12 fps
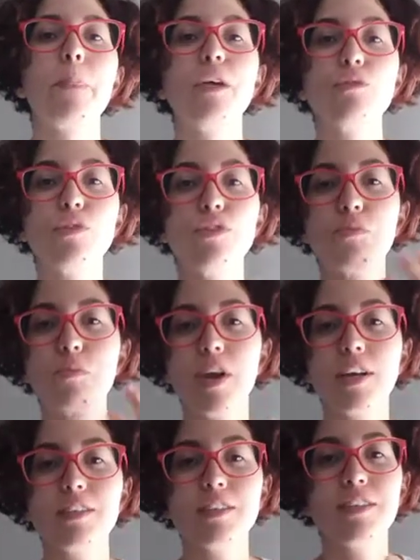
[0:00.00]
try to
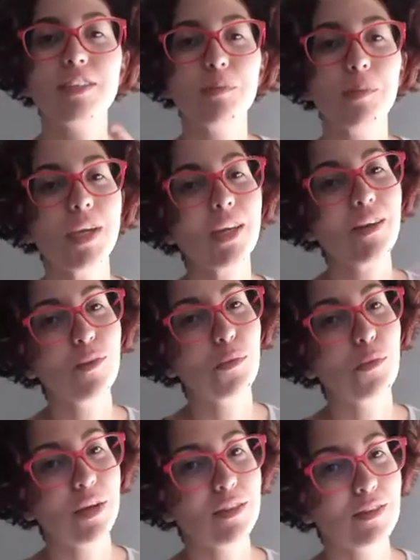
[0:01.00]
practice speaking other
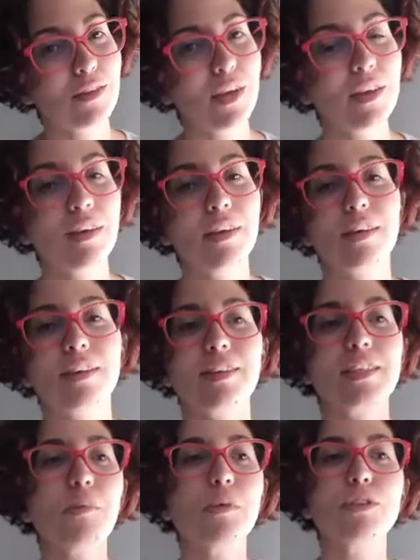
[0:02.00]
ways, okay?
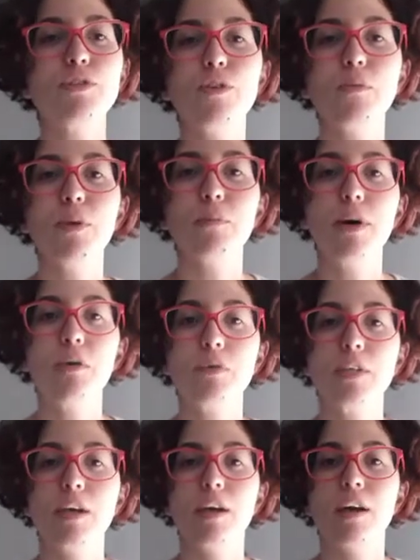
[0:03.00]
Someone told me about
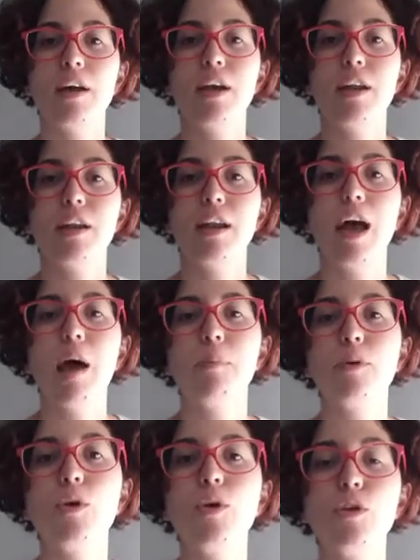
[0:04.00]
an
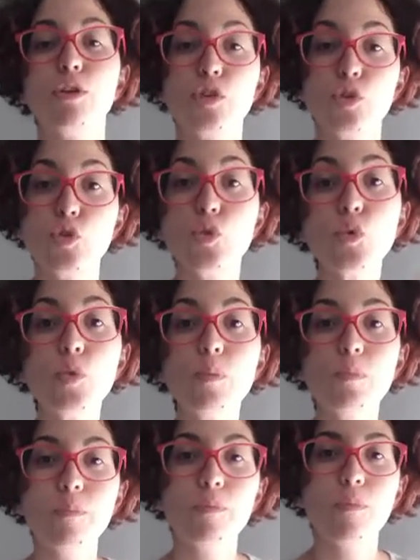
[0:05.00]
app called
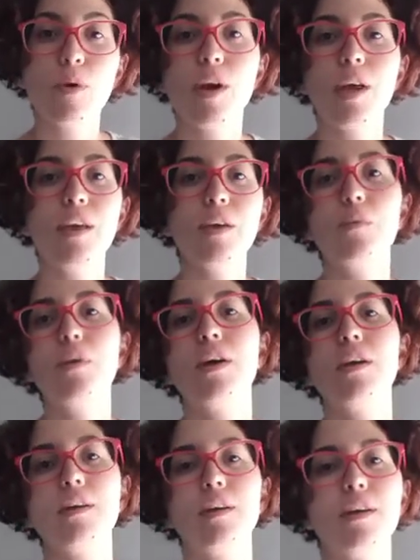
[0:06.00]
Zoom, okay,
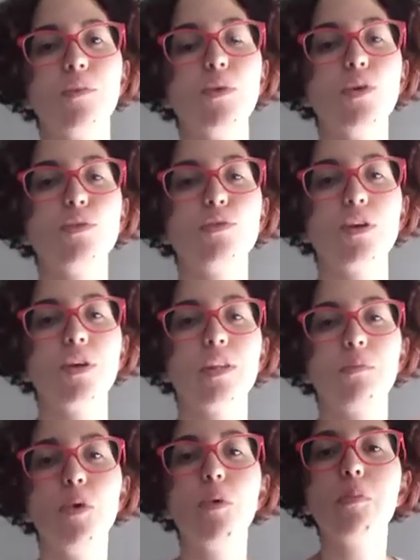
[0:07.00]
where we could connect
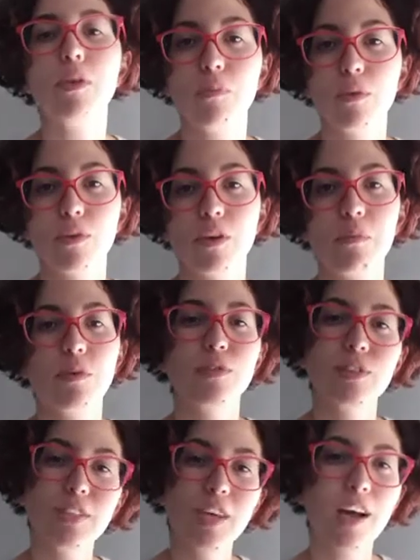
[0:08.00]
more people, okay, because
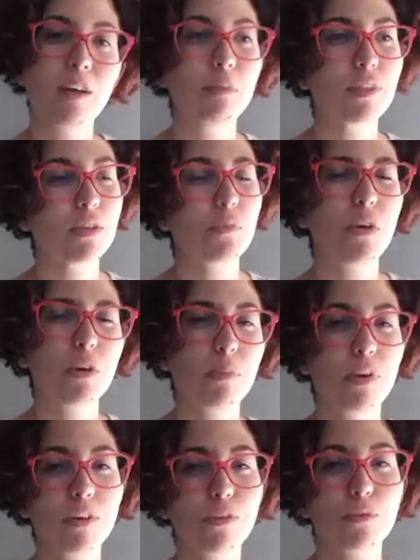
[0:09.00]
Skype doesn't work
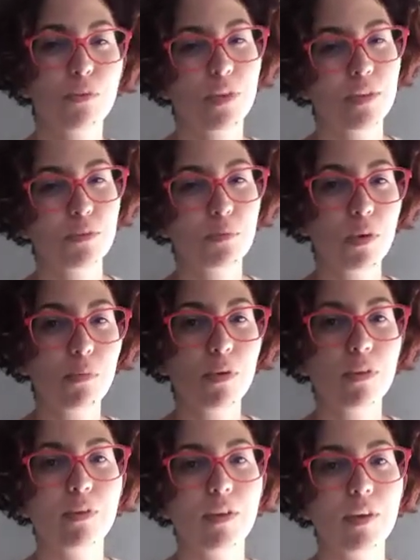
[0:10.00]
very good with other
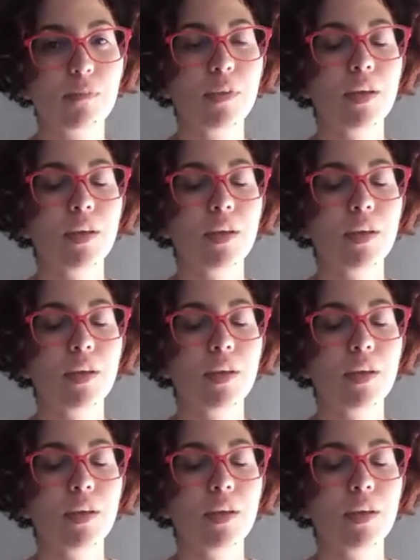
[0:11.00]
people, okay.